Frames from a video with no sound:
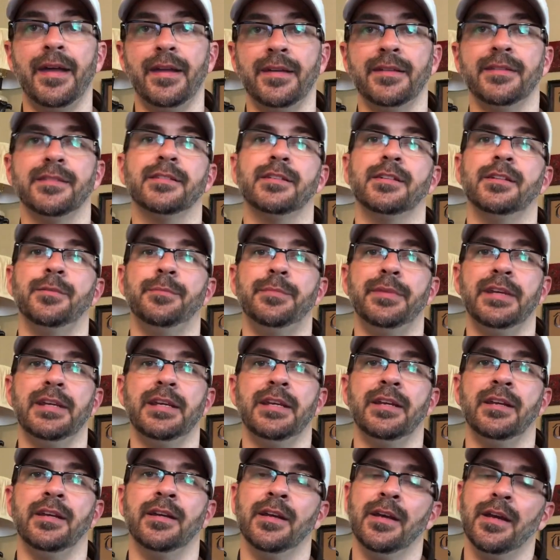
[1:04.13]
is going to
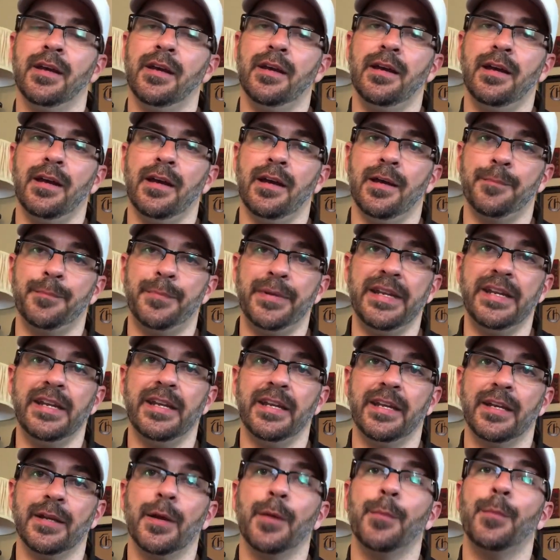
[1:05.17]
be
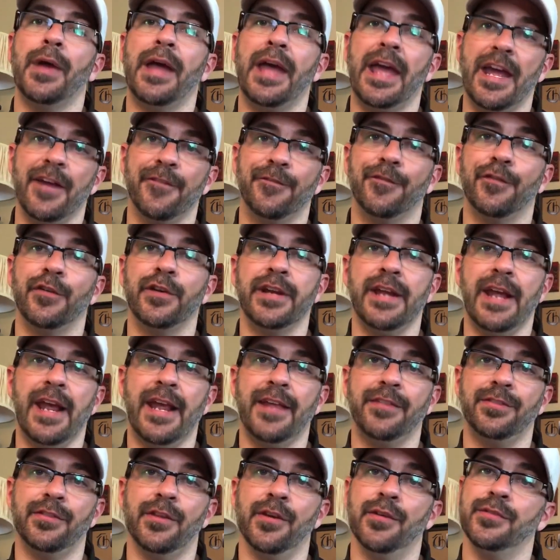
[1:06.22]
beating every
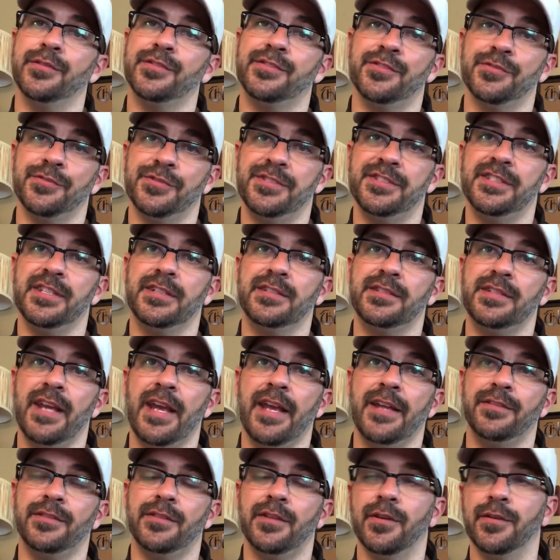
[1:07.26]
8th note. So 6
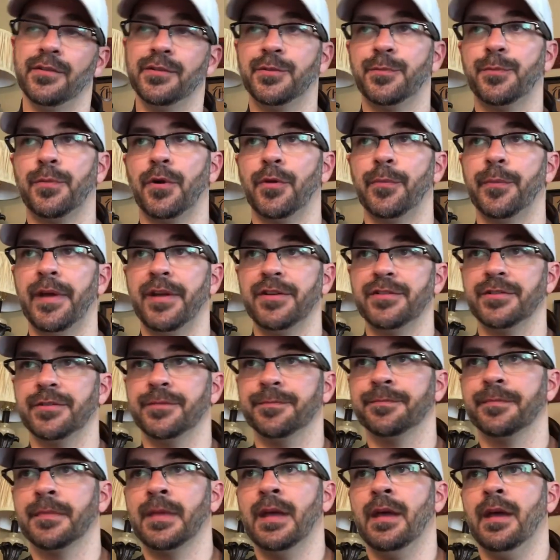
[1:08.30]
8th notes per measure.
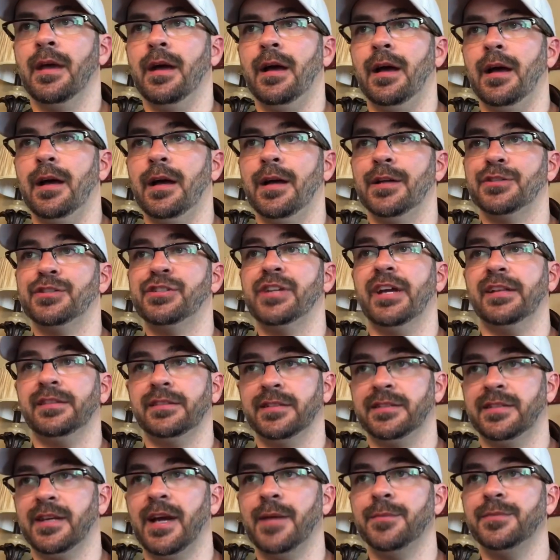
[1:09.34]
Check
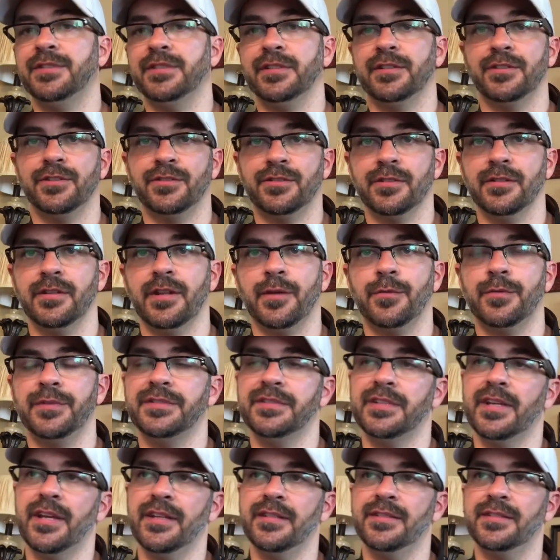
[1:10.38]
the time signature, like we
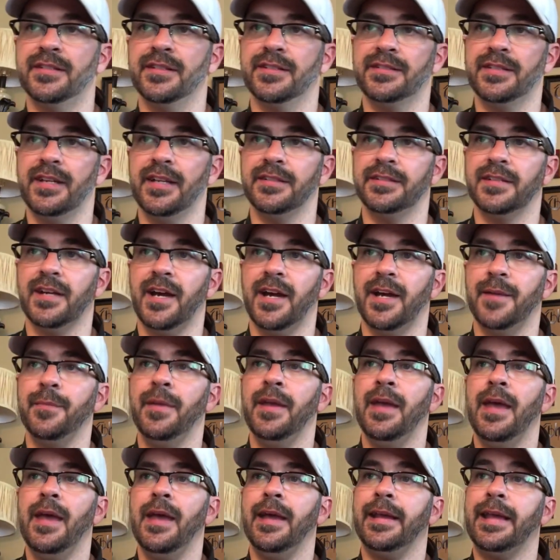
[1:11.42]
said, 6/8 time.
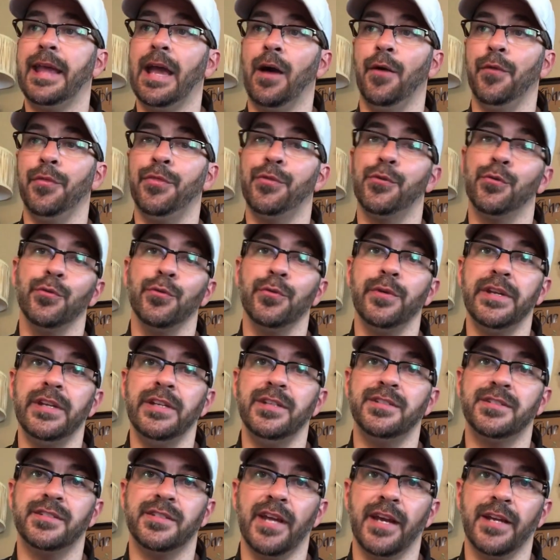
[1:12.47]
Count through
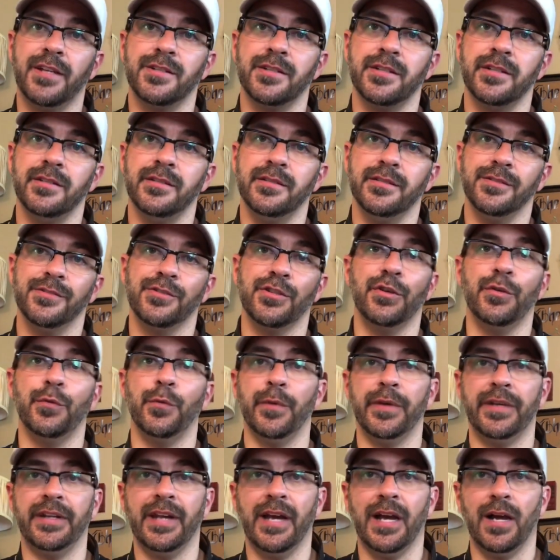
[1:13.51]
each section. So you
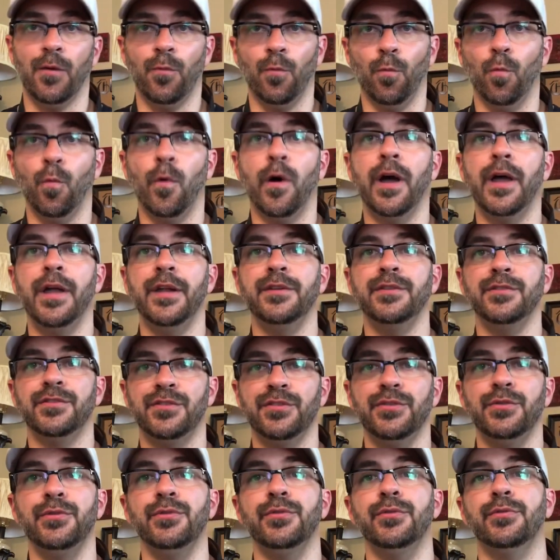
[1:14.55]
would count 1,
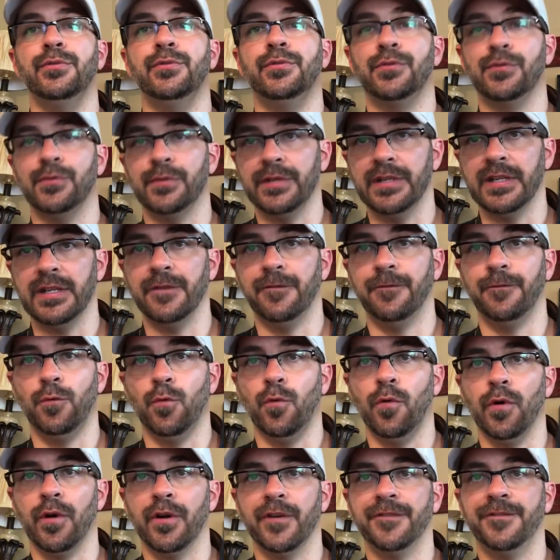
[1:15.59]
2, 3,
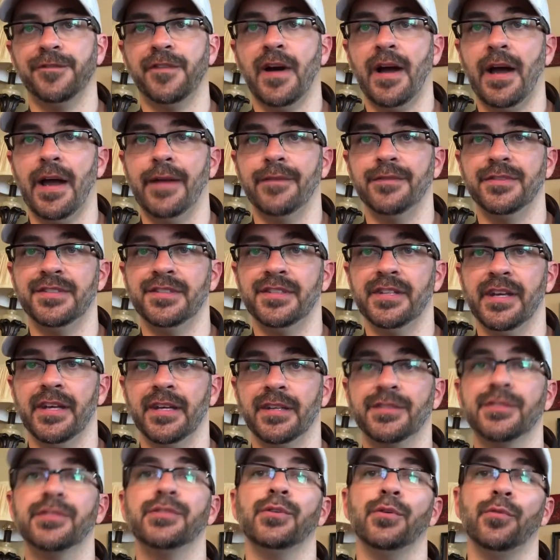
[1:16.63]
4, 5,
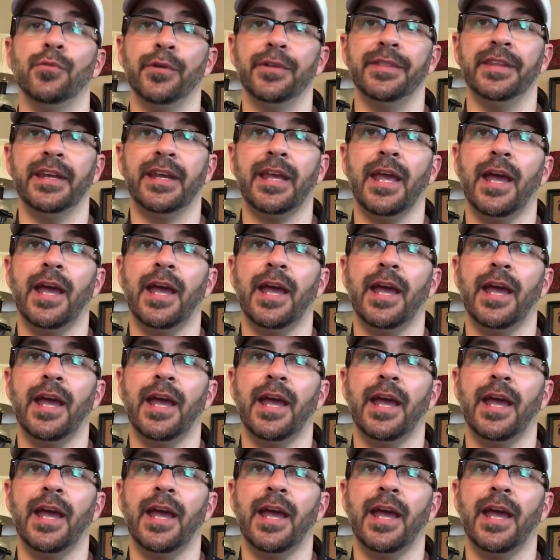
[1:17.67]
6, or in the